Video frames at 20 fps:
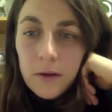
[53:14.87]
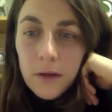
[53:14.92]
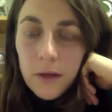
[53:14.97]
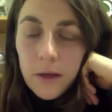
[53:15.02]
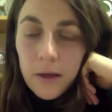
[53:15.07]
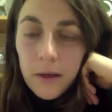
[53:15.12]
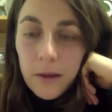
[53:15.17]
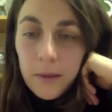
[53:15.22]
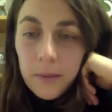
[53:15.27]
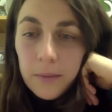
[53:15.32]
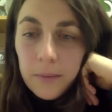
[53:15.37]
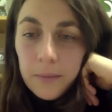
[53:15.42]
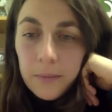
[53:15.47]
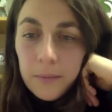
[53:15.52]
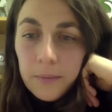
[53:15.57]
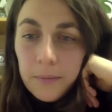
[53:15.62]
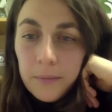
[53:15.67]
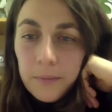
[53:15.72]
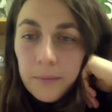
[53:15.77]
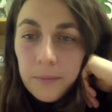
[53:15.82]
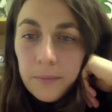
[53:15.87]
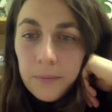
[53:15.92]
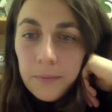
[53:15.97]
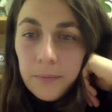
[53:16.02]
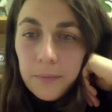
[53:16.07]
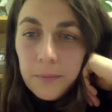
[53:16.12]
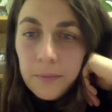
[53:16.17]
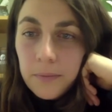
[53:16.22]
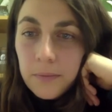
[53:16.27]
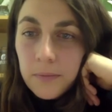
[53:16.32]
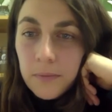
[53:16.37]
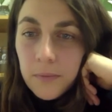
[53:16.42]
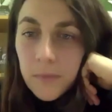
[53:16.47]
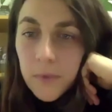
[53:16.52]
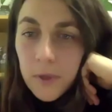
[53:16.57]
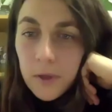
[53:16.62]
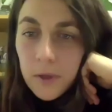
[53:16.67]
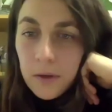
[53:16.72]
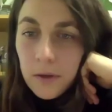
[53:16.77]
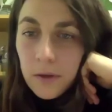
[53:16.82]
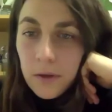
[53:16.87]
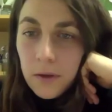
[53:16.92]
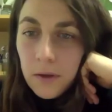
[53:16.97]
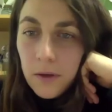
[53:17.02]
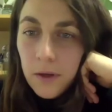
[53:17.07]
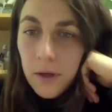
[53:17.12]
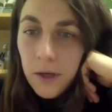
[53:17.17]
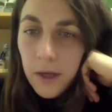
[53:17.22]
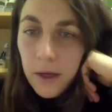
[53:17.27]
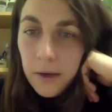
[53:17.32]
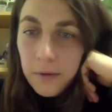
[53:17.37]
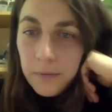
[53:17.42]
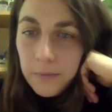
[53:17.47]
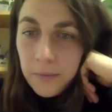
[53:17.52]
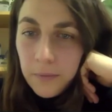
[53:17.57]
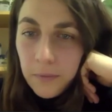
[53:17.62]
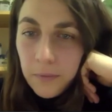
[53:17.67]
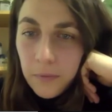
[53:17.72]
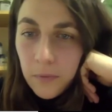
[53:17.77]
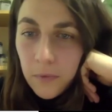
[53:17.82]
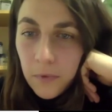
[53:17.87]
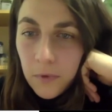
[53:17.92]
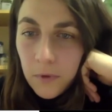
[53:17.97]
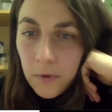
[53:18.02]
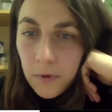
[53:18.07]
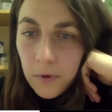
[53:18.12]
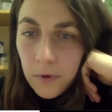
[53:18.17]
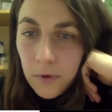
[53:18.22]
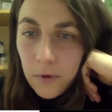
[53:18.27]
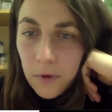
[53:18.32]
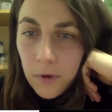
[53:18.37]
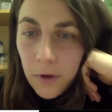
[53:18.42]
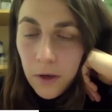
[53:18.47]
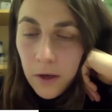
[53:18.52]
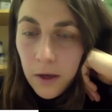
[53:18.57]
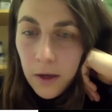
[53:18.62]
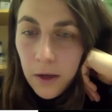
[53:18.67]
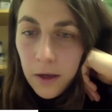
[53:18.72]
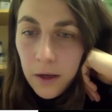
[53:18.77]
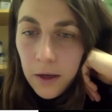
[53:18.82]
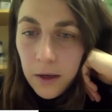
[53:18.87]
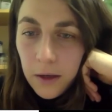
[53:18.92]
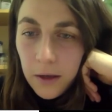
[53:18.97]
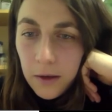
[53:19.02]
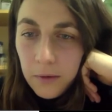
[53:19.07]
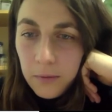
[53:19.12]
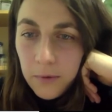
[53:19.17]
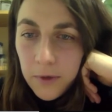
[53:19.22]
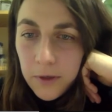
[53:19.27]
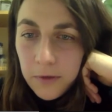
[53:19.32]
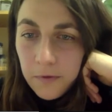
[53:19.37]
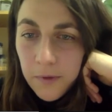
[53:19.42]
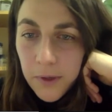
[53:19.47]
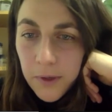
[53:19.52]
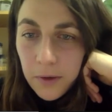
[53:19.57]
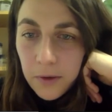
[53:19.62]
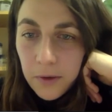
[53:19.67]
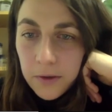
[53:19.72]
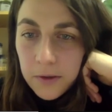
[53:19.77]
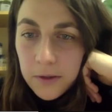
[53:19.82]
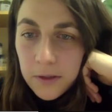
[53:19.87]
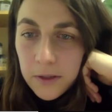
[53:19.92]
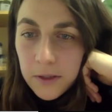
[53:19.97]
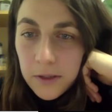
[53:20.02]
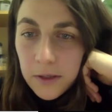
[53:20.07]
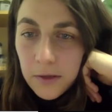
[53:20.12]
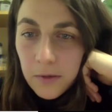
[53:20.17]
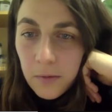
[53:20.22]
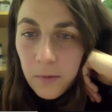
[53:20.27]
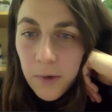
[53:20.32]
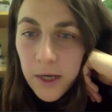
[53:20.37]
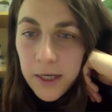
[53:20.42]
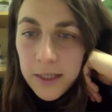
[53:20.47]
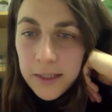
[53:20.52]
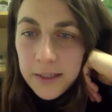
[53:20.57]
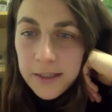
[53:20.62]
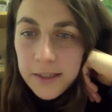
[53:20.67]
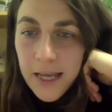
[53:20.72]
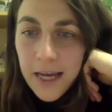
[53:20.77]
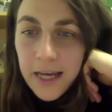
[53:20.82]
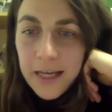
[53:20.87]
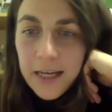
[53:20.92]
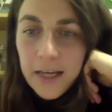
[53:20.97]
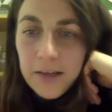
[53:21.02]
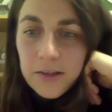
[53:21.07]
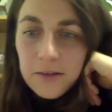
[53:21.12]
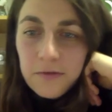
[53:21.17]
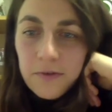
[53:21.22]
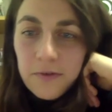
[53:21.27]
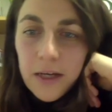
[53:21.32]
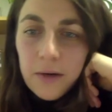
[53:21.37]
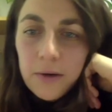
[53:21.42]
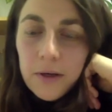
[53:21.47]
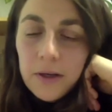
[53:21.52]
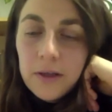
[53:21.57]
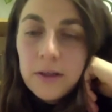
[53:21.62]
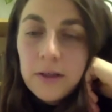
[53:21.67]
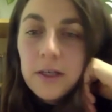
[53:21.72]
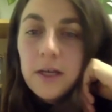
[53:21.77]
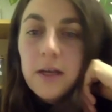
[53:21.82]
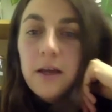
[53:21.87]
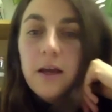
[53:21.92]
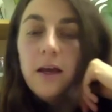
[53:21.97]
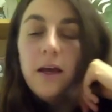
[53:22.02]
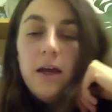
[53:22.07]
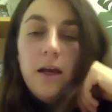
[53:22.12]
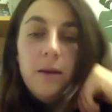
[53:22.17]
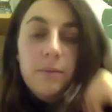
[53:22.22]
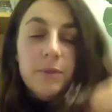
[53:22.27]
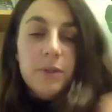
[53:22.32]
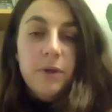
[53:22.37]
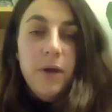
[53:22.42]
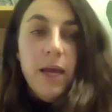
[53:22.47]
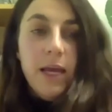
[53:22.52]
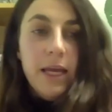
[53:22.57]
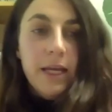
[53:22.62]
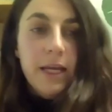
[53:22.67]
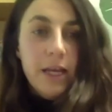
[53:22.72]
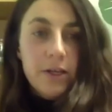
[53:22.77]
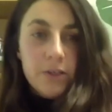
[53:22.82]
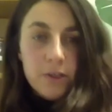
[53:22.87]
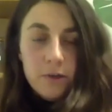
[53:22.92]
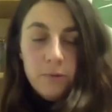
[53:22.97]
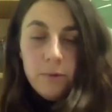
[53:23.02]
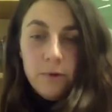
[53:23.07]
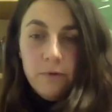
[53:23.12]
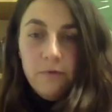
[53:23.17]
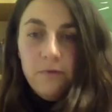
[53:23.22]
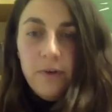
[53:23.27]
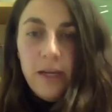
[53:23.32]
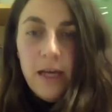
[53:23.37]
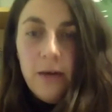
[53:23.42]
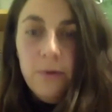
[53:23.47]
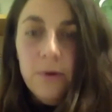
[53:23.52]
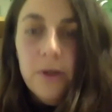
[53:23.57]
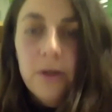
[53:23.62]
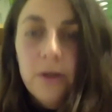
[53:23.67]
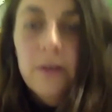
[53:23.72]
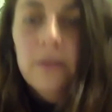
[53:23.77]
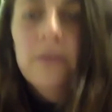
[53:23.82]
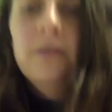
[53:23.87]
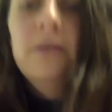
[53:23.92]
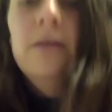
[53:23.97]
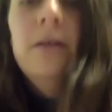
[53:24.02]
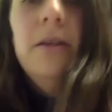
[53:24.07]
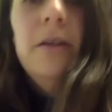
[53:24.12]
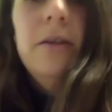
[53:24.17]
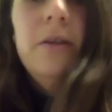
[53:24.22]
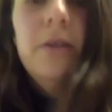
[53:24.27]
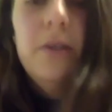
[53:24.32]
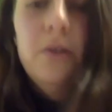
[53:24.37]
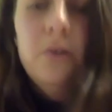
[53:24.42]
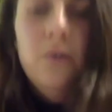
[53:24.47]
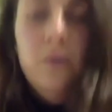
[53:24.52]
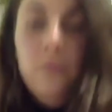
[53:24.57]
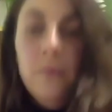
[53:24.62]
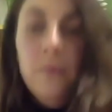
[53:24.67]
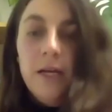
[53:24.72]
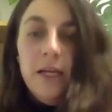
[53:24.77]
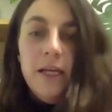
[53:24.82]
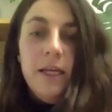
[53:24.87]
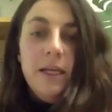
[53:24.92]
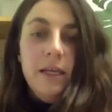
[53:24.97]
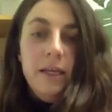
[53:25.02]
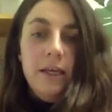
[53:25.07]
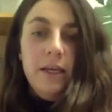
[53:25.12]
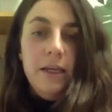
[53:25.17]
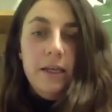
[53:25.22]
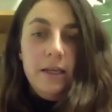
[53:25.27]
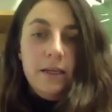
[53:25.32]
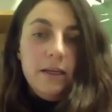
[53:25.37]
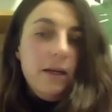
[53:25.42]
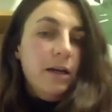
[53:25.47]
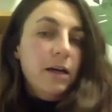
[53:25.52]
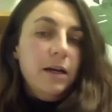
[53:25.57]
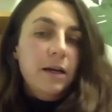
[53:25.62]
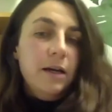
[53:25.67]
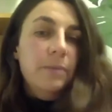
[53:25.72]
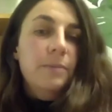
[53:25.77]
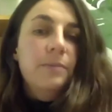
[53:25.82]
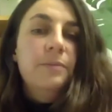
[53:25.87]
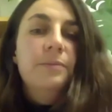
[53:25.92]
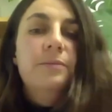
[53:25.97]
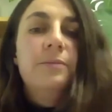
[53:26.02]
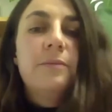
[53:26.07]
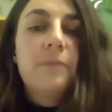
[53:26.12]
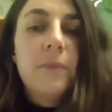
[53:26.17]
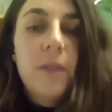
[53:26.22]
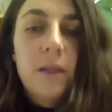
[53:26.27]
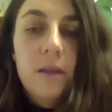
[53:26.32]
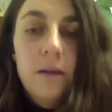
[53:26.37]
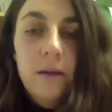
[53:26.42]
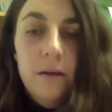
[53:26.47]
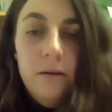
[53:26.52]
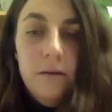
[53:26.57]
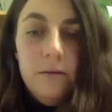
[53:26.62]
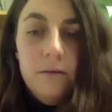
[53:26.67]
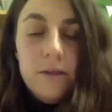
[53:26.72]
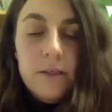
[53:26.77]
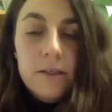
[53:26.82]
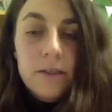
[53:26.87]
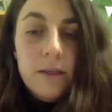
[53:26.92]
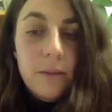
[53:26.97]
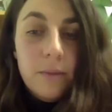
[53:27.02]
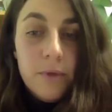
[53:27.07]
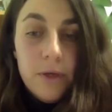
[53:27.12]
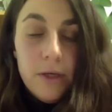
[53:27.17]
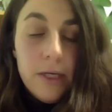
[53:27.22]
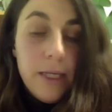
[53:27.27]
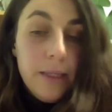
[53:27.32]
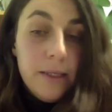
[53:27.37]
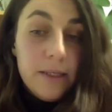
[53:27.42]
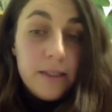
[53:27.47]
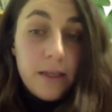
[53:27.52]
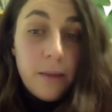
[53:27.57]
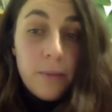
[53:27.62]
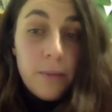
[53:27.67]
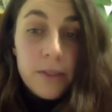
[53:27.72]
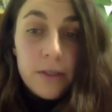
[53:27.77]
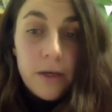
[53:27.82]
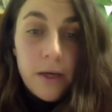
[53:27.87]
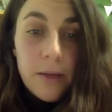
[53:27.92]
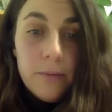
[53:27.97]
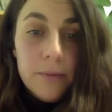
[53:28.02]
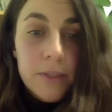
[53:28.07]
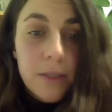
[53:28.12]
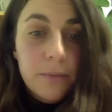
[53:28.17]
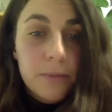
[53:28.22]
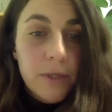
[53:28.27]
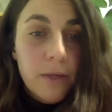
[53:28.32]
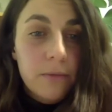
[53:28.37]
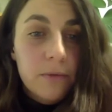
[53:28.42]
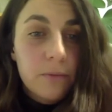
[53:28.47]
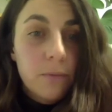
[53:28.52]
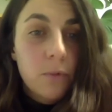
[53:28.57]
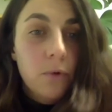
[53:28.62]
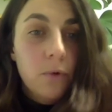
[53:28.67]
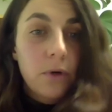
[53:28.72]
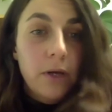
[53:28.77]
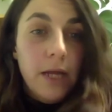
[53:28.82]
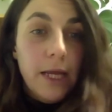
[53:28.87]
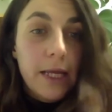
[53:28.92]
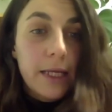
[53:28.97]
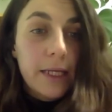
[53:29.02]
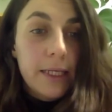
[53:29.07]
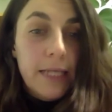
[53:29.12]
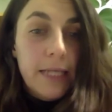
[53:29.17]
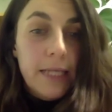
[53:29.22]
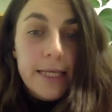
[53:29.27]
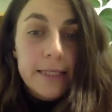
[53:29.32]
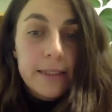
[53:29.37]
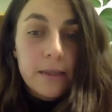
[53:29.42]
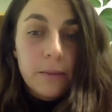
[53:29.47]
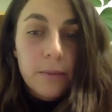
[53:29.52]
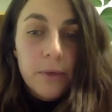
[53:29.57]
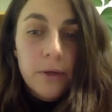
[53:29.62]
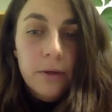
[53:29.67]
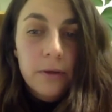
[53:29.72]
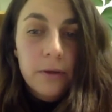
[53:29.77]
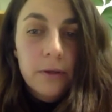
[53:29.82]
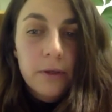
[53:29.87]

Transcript: Um, yeah. Uh, what have we got? When does echinacea flower? Um, so echinacea will flower normally um, some in the summertime, sometimes more like late summer.